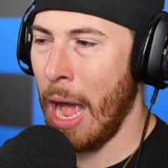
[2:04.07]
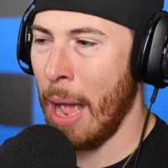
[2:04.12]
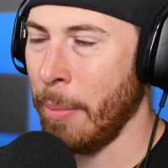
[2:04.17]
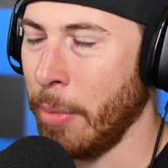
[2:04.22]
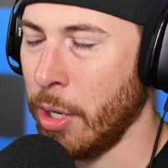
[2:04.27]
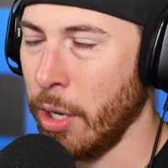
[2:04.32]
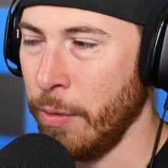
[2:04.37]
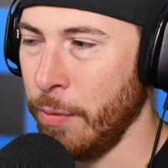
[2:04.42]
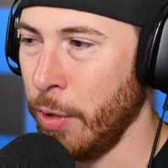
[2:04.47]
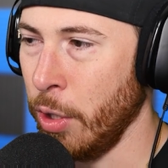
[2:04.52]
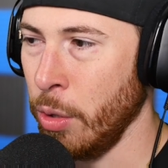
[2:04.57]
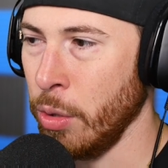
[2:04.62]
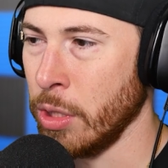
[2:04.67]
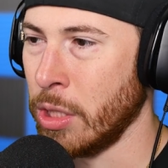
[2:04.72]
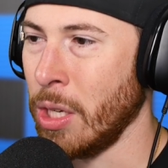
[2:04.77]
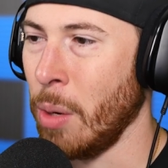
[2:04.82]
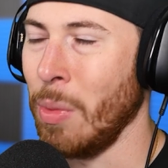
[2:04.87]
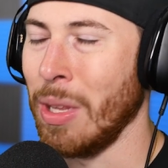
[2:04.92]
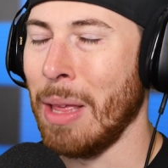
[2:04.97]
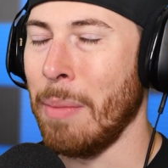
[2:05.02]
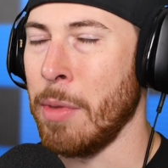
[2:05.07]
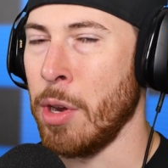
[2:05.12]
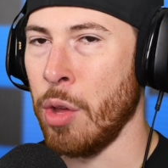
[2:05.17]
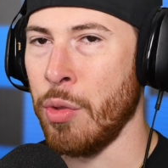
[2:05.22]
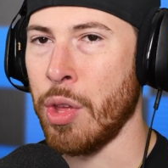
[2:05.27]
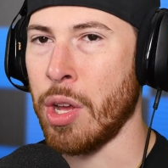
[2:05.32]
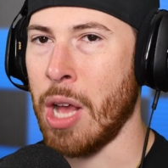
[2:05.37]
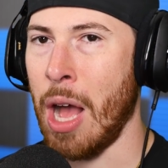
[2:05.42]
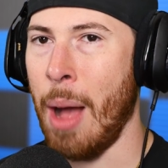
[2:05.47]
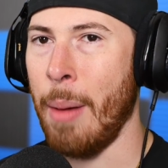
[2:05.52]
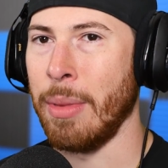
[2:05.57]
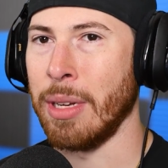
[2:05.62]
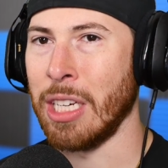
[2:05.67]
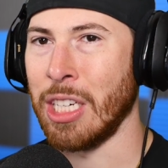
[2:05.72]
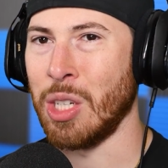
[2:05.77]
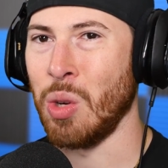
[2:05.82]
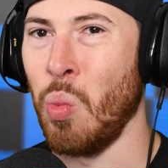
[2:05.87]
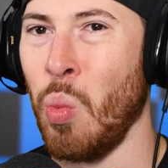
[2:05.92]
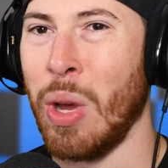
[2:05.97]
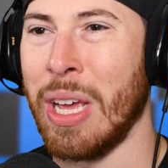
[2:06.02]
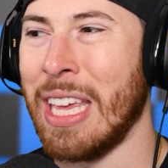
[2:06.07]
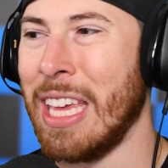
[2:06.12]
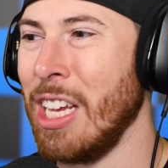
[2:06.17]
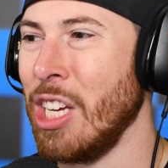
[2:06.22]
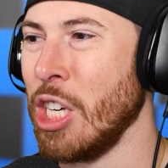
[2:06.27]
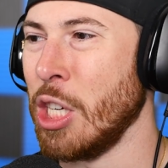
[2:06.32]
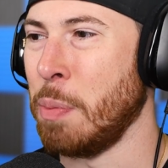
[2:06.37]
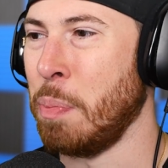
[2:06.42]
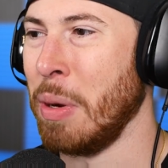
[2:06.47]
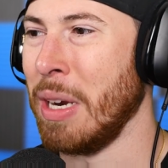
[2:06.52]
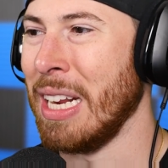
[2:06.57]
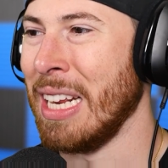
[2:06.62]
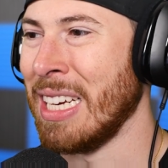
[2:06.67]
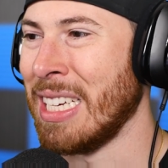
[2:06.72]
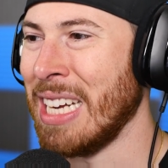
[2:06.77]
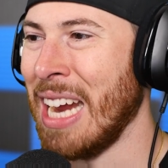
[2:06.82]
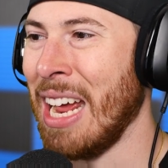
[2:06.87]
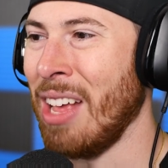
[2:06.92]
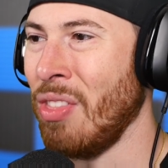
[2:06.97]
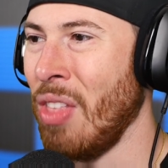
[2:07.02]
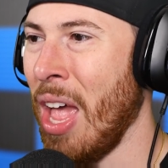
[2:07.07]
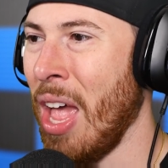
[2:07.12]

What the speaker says: I'm confused. Someone let me know in the comment section what he just put inside